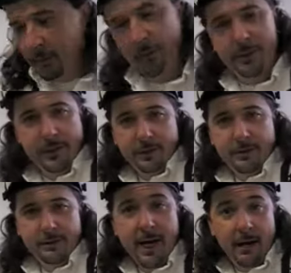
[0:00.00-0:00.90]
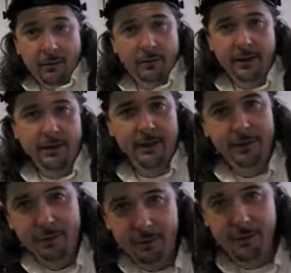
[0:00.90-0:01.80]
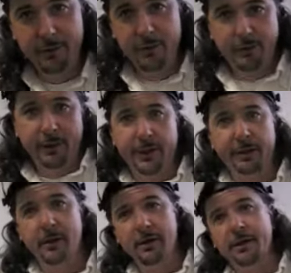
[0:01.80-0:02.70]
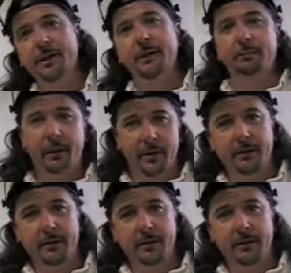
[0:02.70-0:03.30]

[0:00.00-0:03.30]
which is now Texas Institute of Jewelry Technology, but